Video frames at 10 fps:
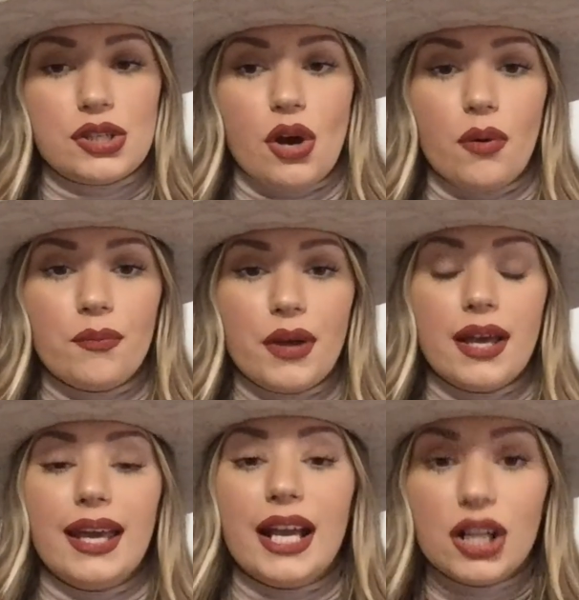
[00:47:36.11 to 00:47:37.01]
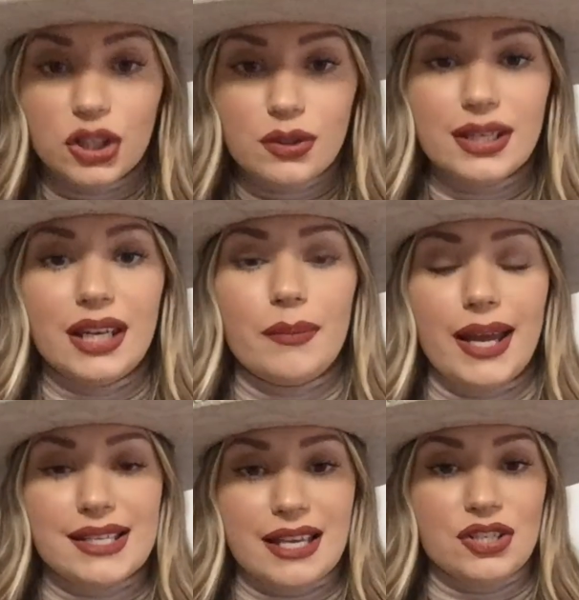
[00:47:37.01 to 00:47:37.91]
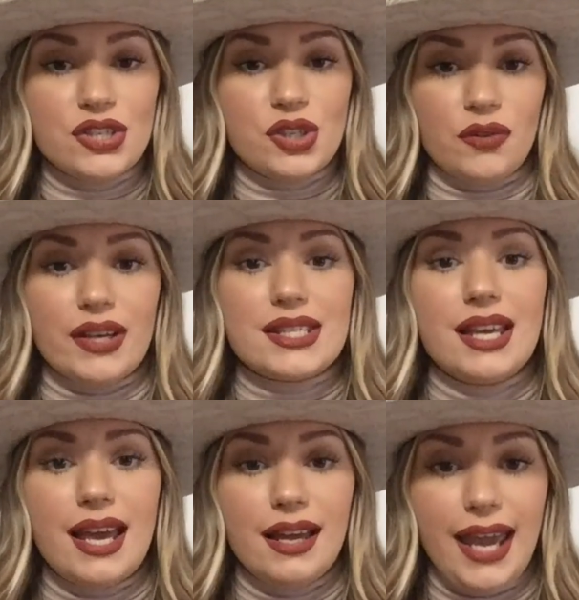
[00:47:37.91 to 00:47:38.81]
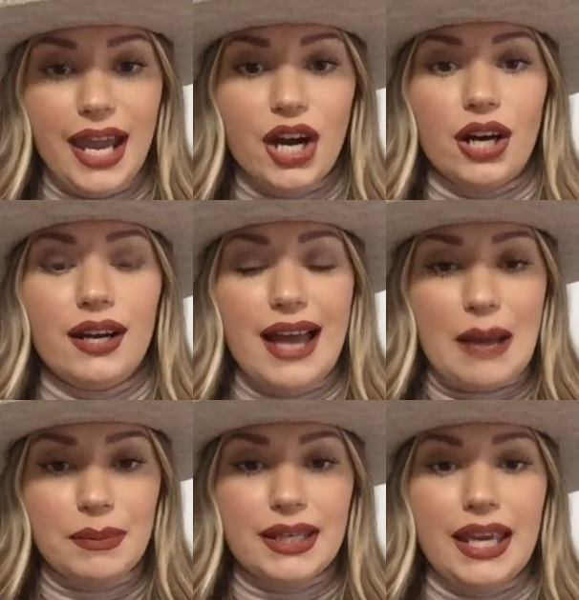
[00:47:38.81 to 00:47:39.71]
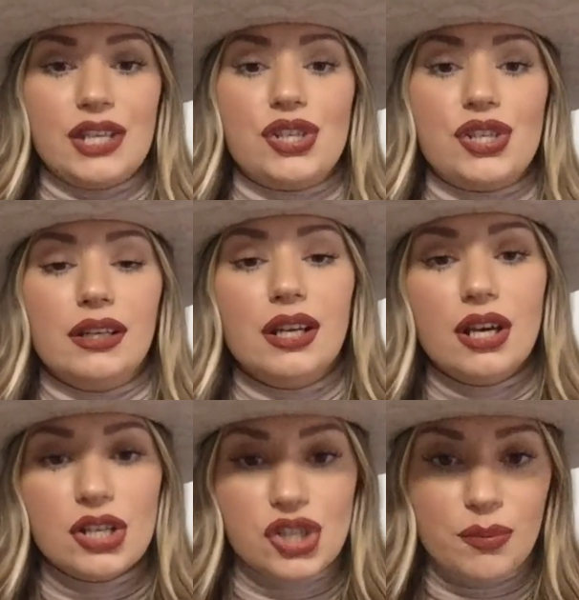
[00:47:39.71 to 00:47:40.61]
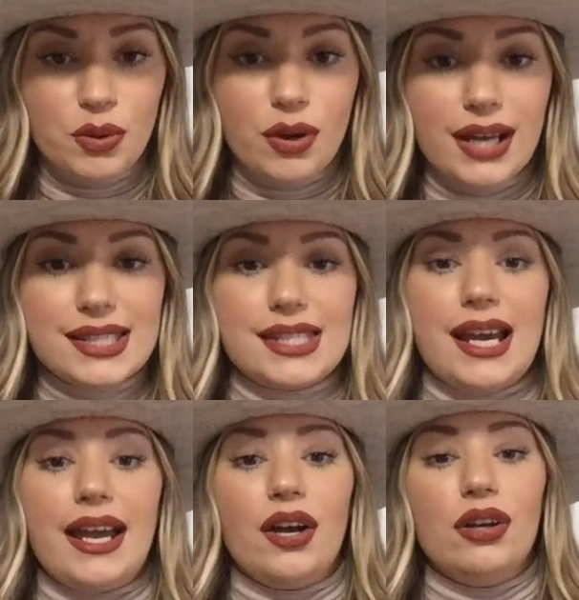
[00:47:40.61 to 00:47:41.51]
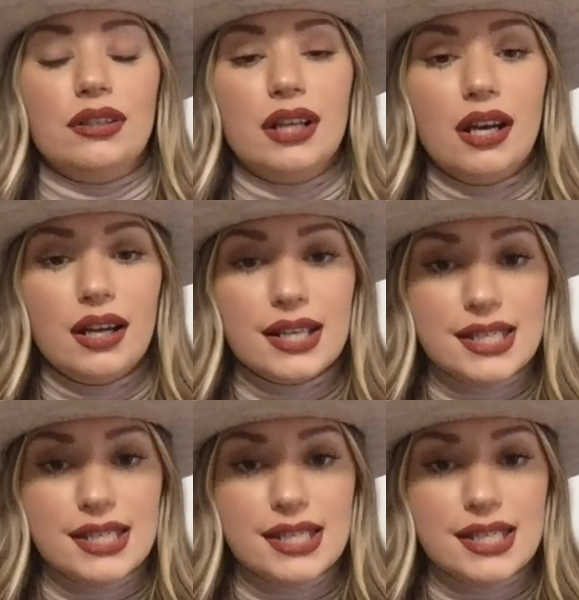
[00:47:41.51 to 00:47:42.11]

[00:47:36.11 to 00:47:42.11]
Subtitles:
So included in my extension service: hair, application, shampoo cut style,